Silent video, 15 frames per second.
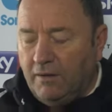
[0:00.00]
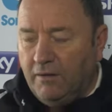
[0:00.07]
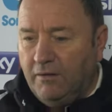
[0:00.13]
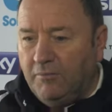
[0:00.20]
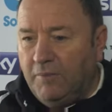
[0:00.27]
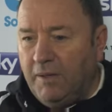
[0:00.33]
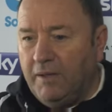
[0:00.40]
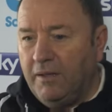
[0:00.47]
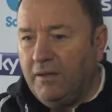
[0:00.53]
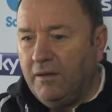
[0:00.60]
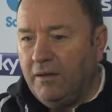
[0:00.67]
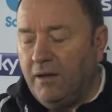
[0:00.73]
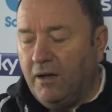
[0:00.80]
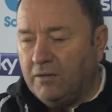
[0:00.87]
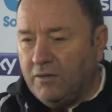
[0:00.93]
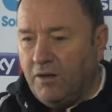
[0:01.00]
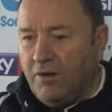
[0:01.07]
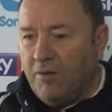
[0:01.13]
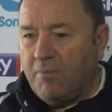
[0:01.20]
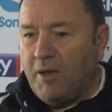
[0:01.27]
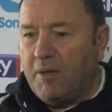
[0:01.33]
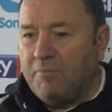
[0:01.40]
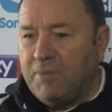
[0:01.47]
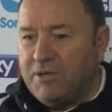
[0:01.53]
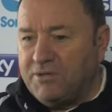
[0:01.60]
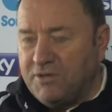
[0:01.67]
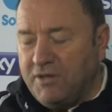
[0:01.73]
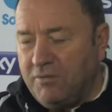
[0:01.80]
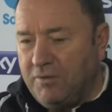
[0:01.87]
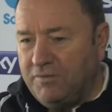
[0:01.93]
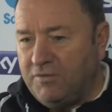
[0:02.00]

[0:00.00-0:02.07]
Um, I don't know about busy.